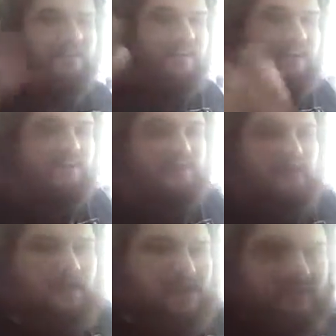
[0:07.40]
let's get
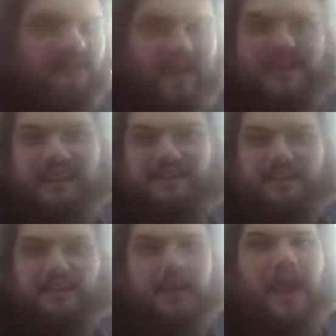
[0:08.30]
into it. Because, this
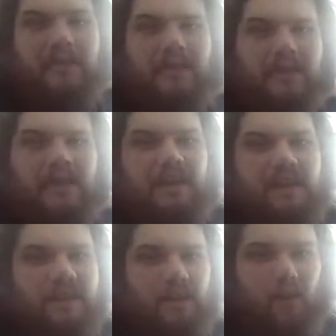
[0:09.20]
was a rather
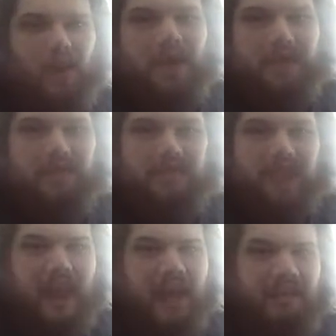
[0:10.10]
quick
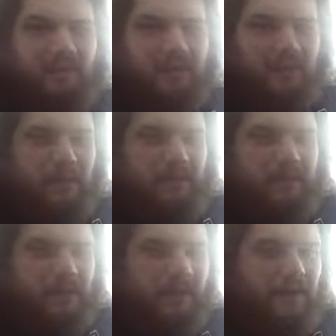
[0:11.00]
game for the
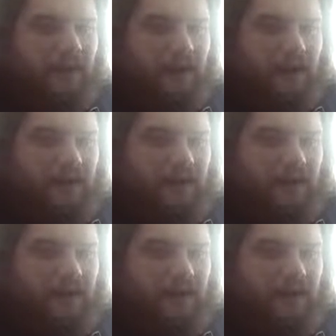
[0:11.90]
most part.